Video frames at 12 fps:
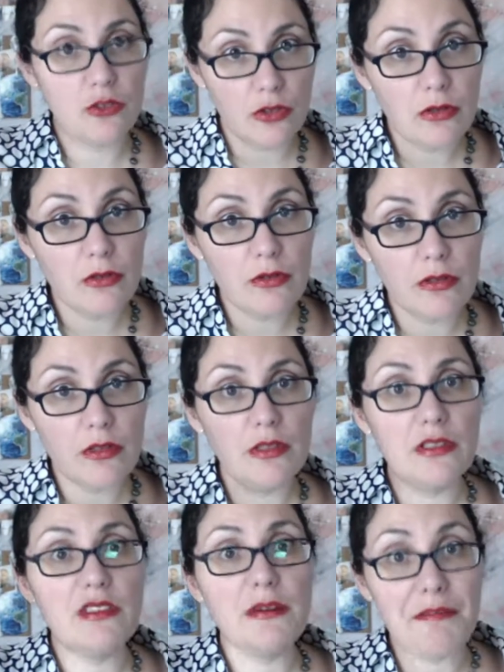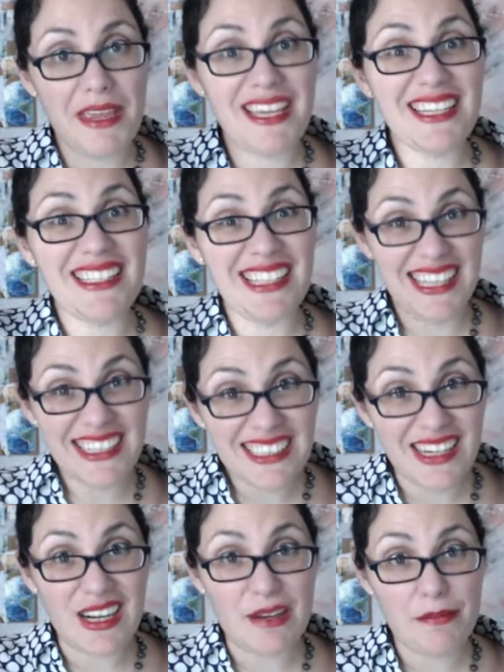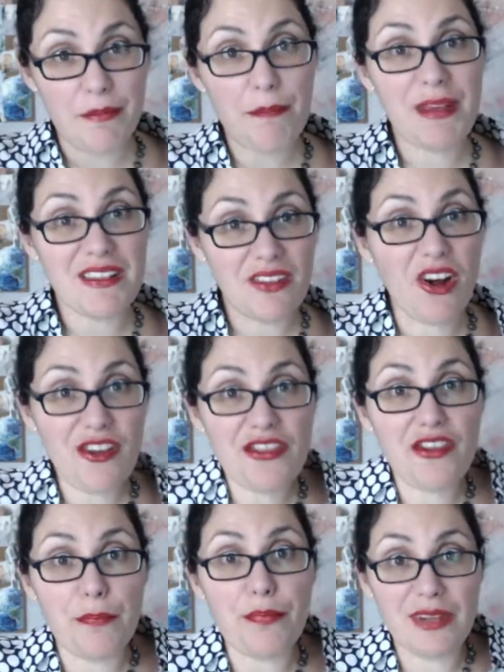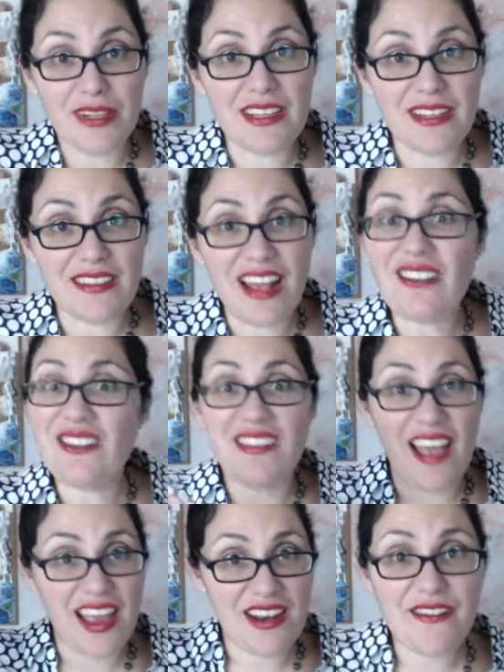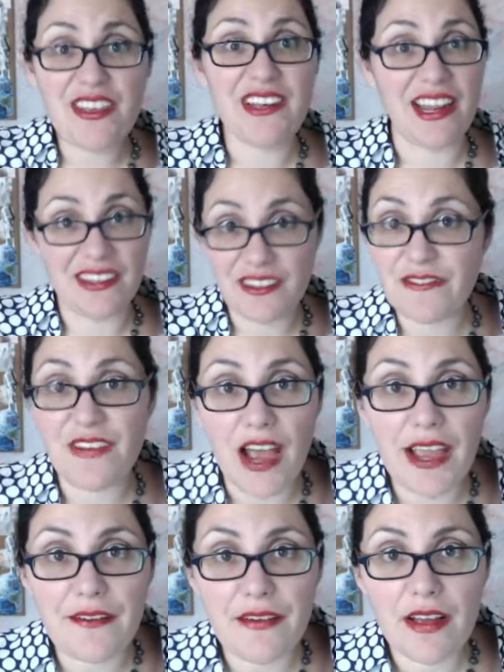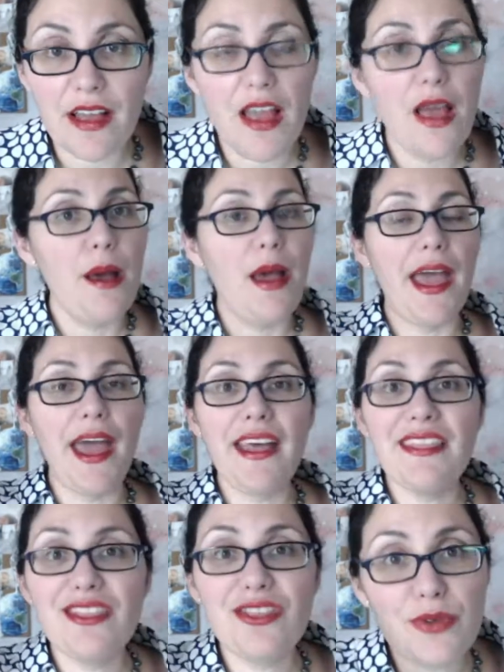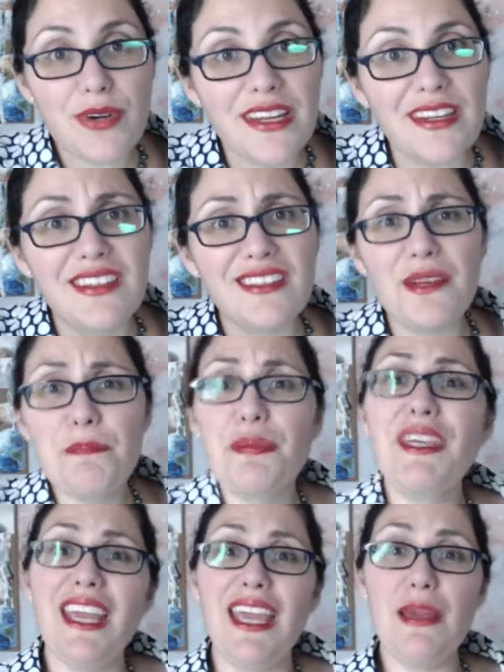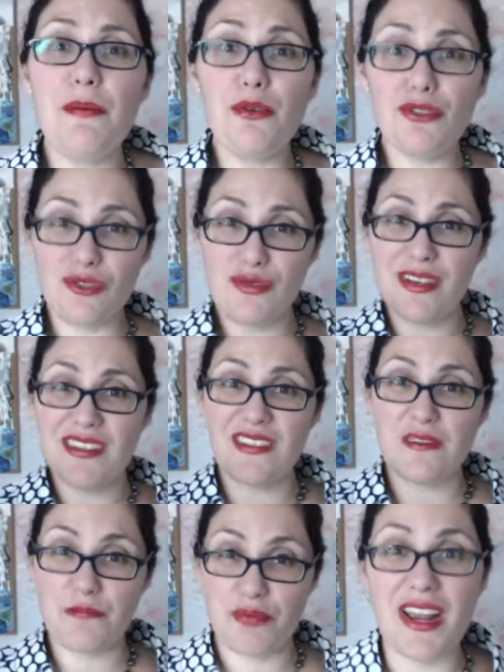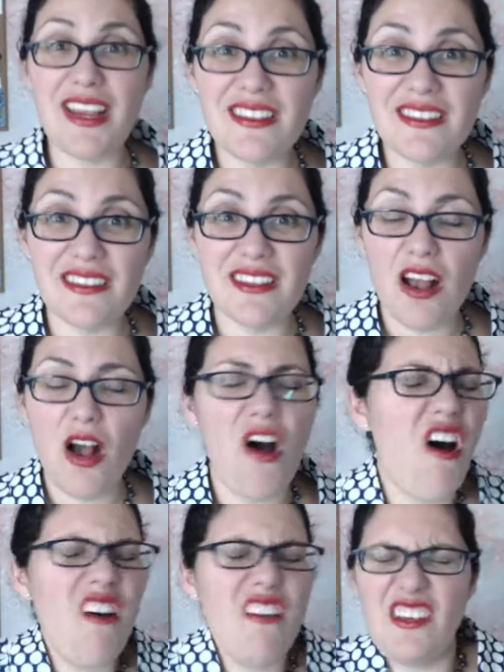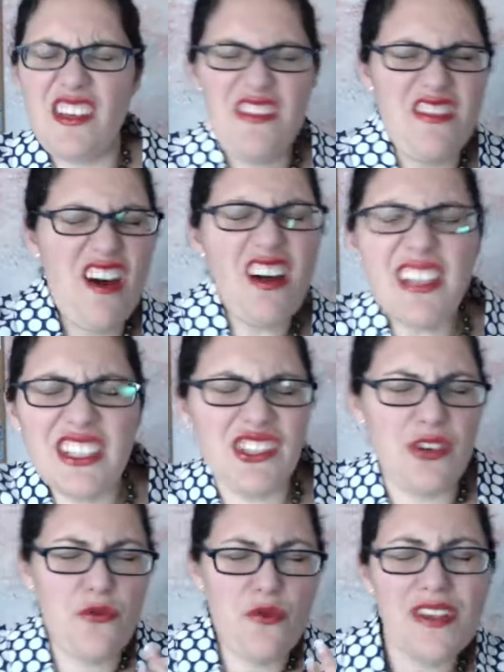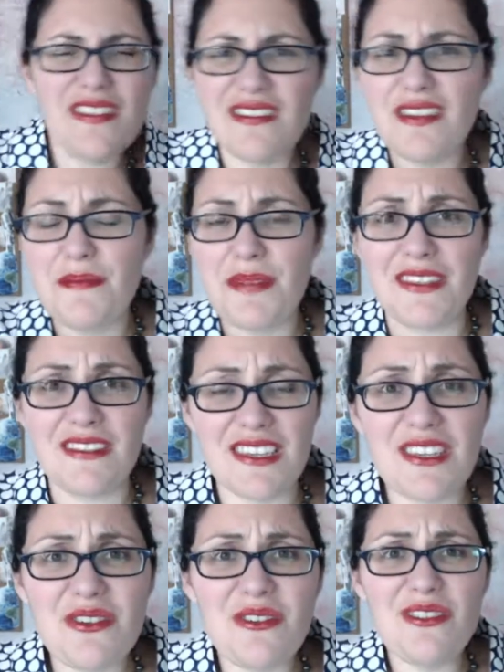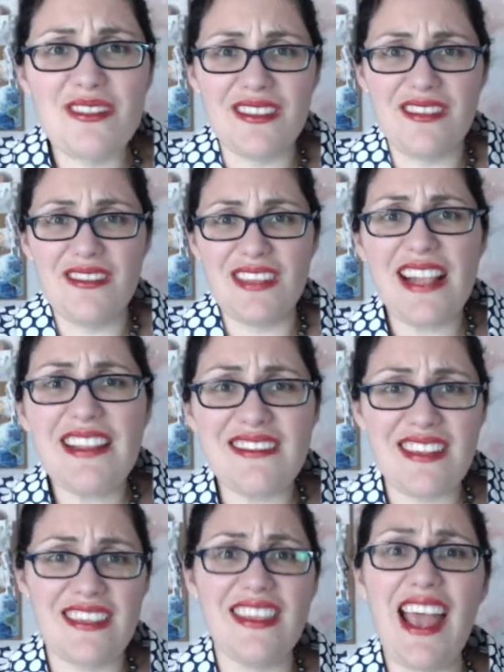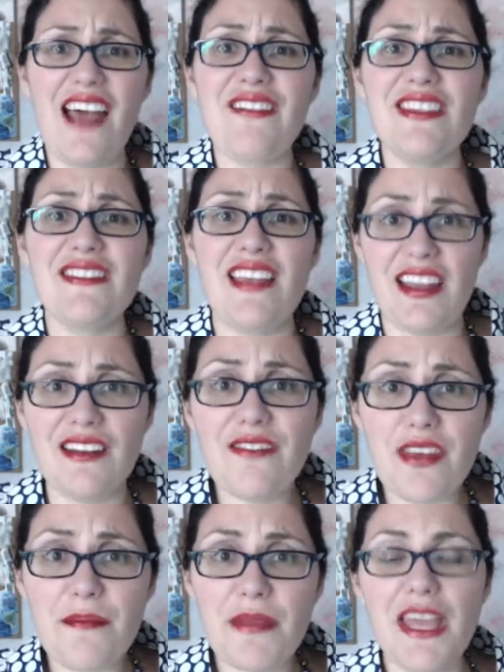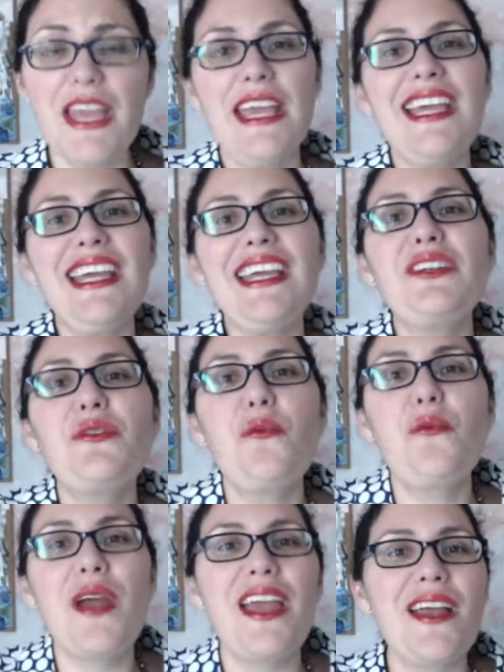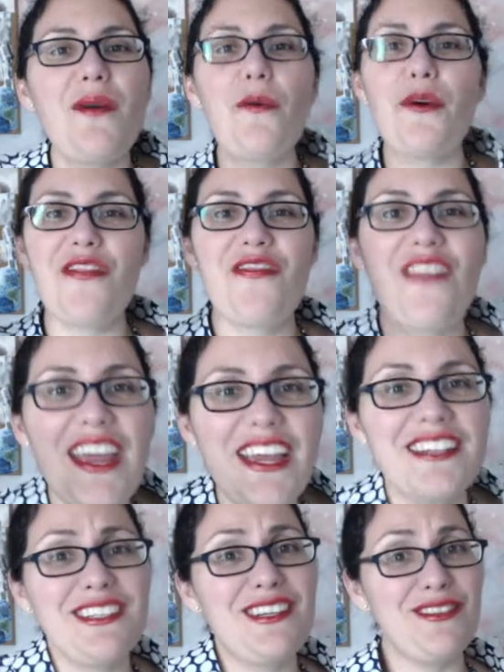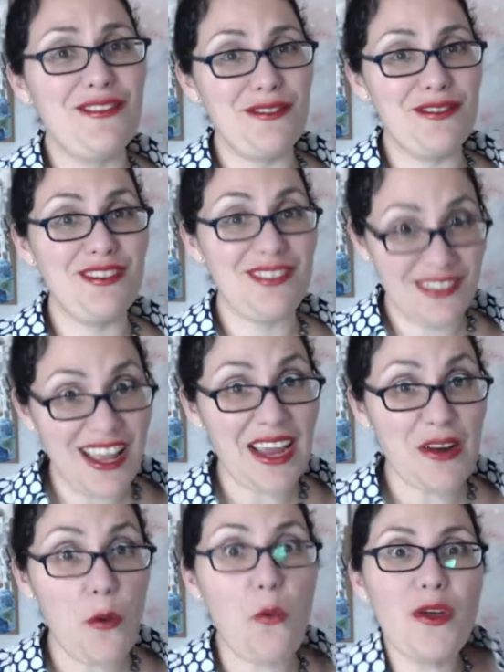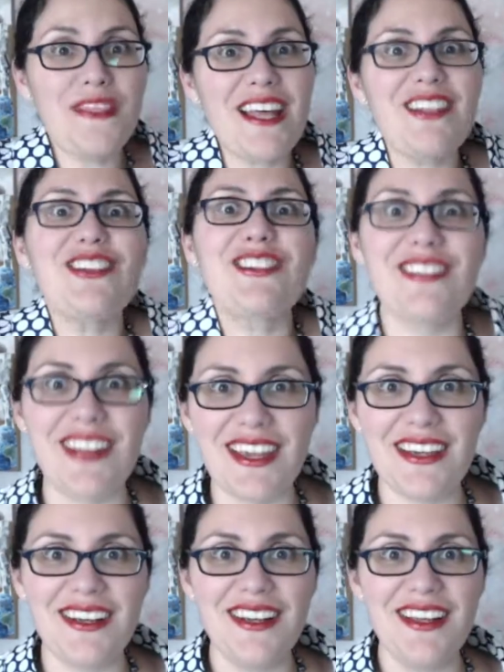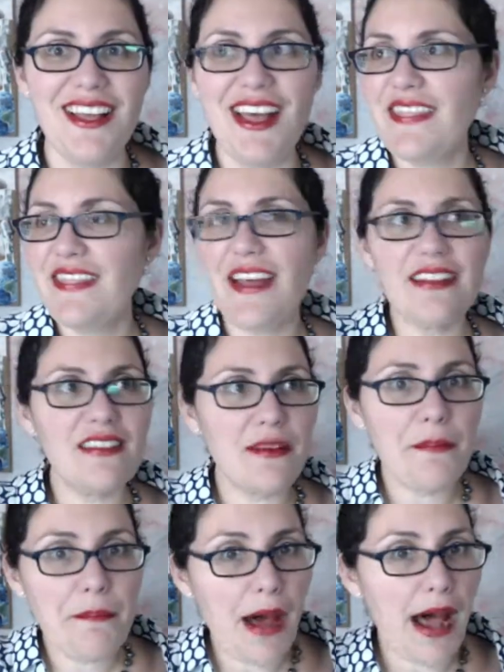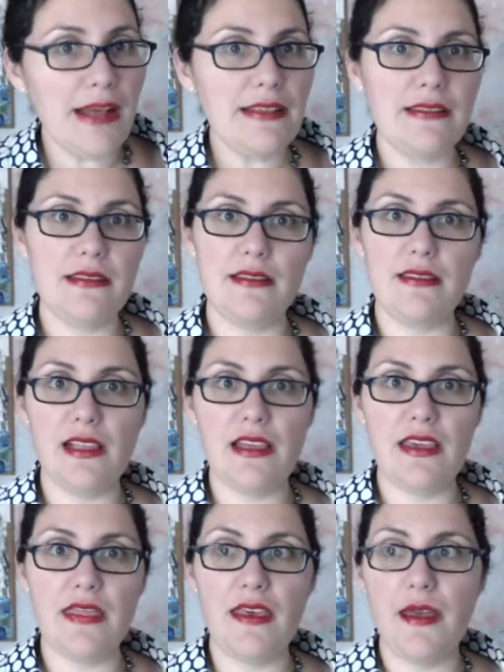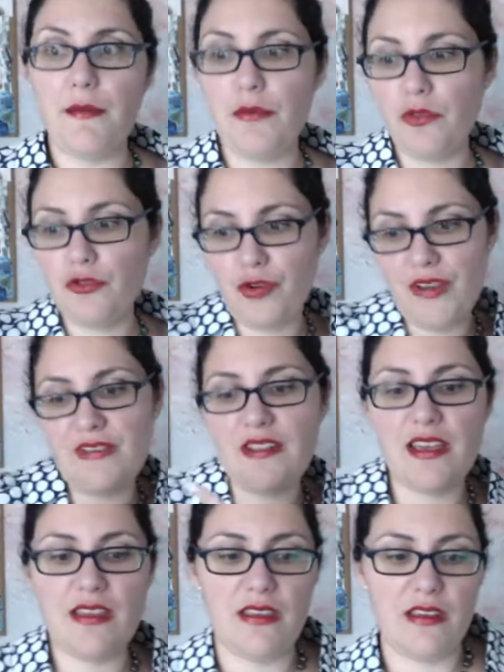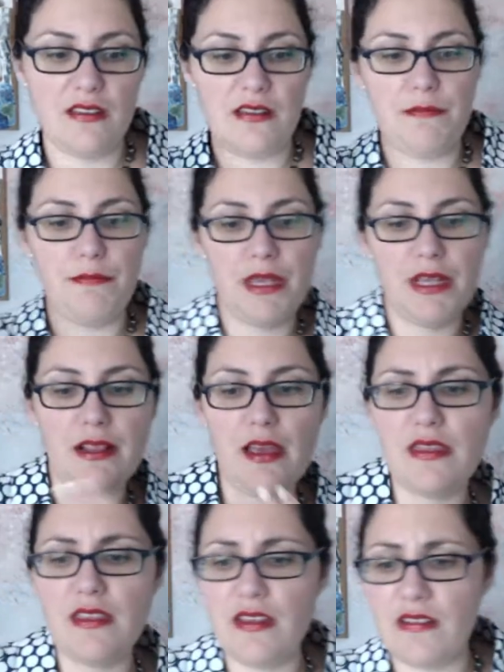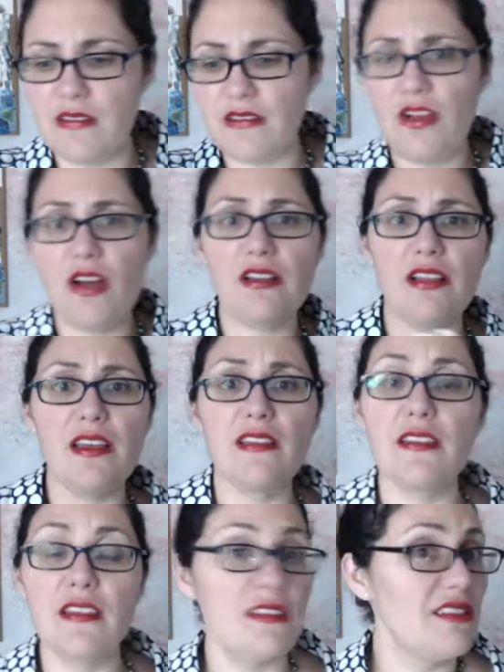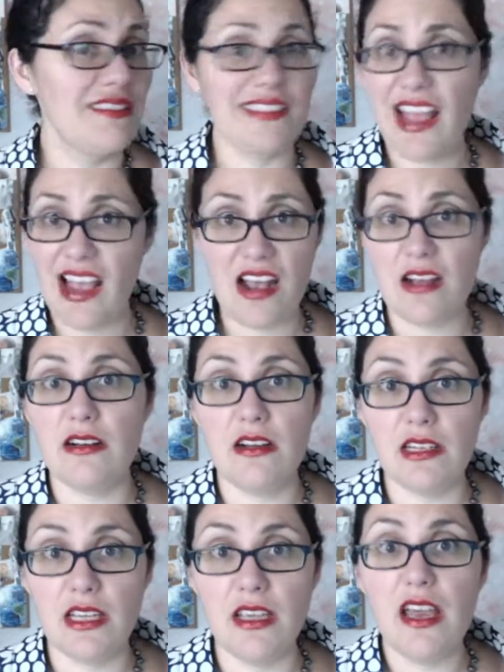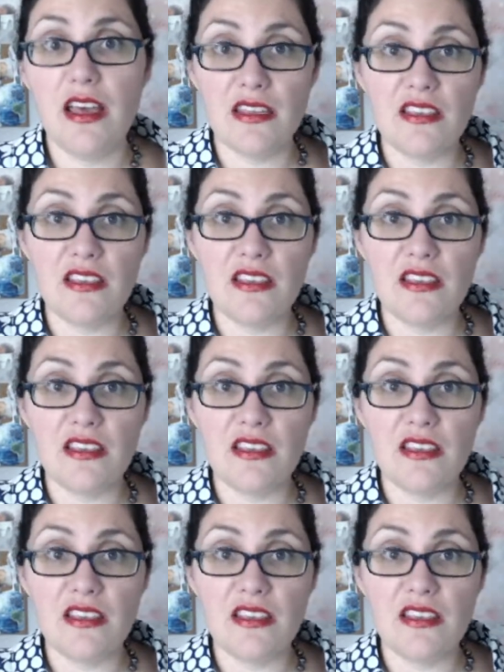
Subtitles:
2, to make an income based on their brilliance outside of the 9-to-5. And 3, to be able to express all the knowledge and wisdom and skills and talents that they have inside of them in a way where they get to decide what that looks like. Not some boss telling them, dress like this, be like this, talk like this. Nuh-uh, honey.